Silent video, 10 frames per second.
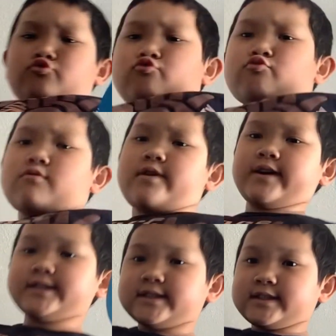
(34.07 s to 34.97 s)

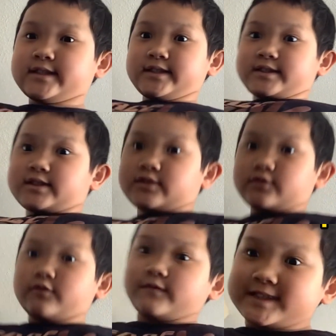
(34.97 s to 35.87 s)
W X
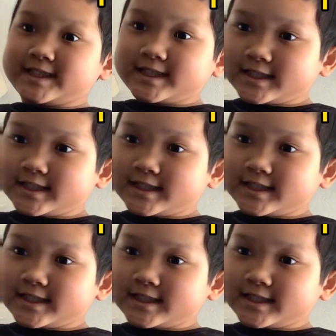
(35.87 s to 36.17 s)
Y N Z